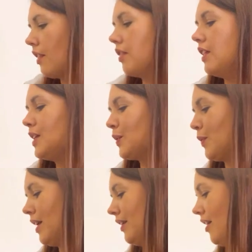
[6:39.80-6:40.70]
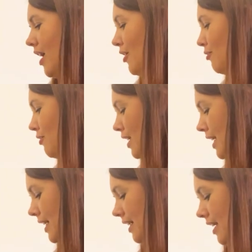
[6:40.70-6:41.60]
This one I
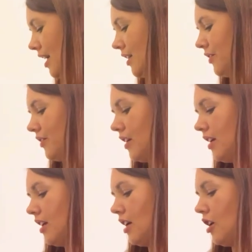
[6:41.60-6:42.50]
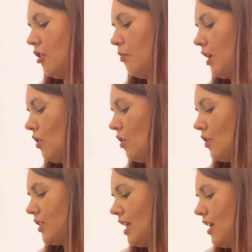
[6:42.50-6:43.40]
really love
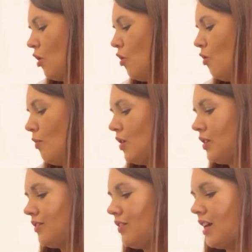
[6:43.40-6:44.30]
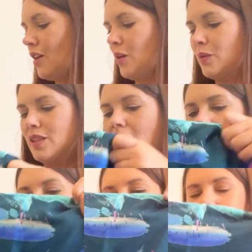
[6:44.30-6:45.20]
because it almost feels
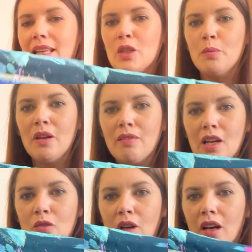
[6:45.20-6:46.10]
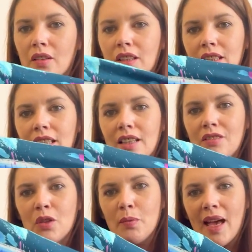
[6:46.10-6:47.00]
a little bit retro.
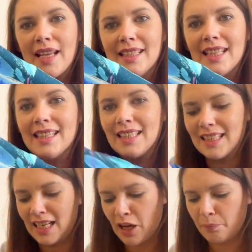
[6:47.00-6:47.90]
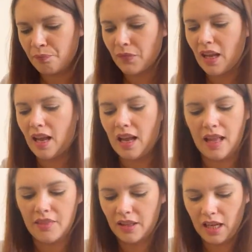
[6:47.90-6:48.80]
Feels a bit 80s, doesn't it?
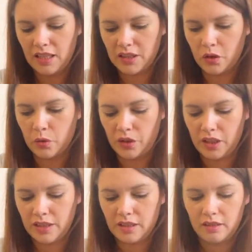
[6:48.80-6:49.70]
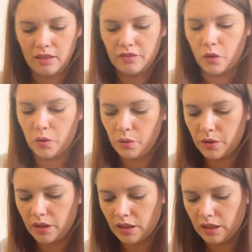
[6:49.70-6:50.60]
The colours are gorgeous, of
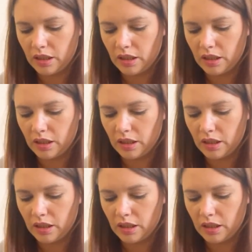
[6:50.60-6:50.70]
course.